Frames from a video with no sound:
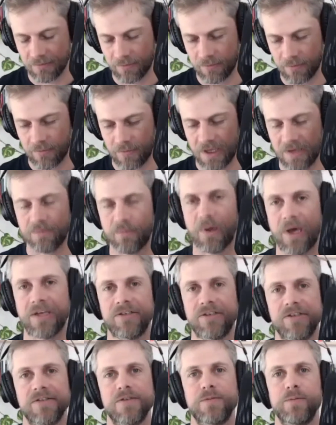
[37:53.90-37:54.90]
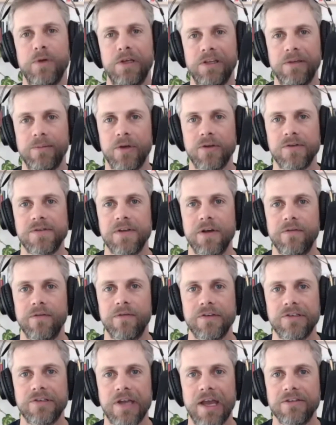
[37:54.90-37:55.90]
impatience being the most
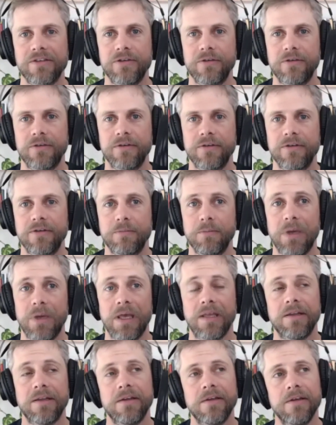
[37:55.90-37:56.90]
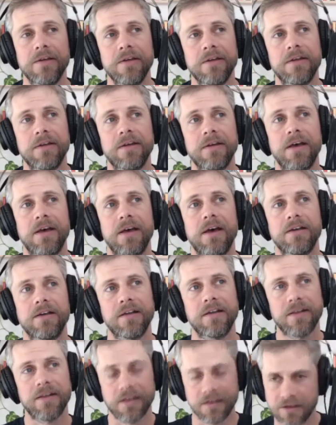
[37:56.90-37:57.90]
selfish act you can commit. And I
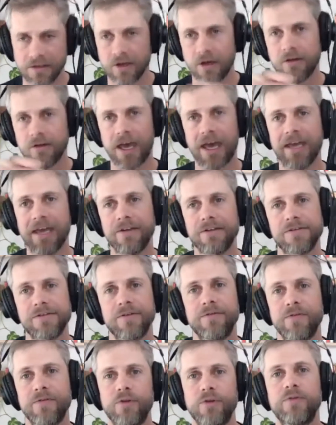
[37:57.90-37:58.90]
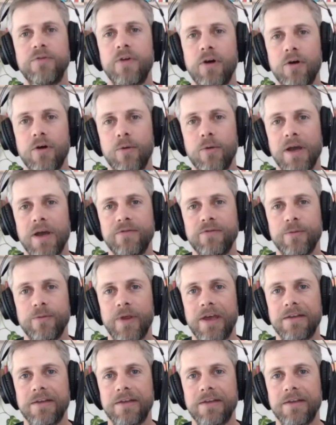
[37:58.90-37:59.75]
think, you know, anger is not very far away from that.